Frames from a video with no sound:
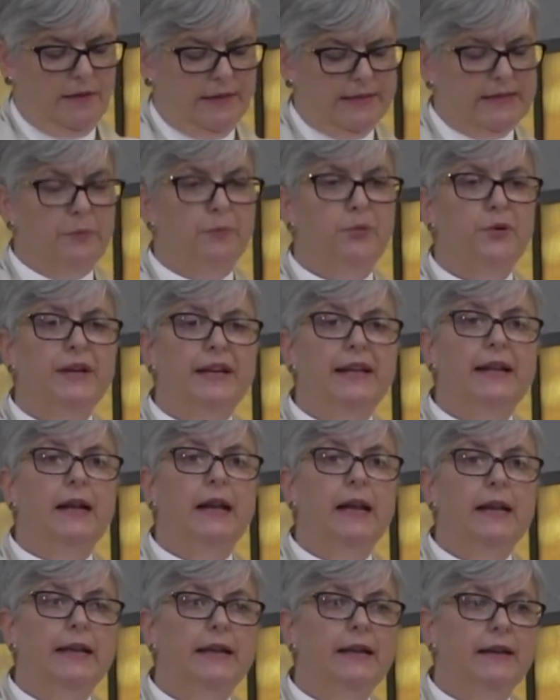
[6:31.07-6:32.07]
It's a pretty
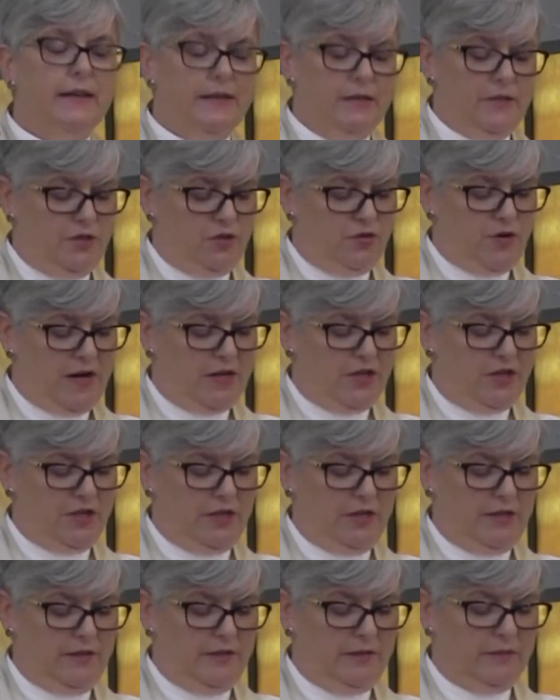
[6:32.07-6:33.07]
clear
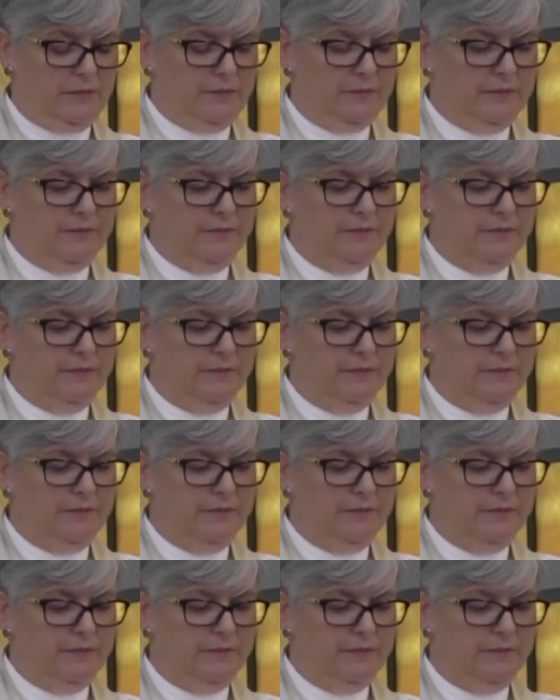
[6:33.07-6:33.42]
instruction.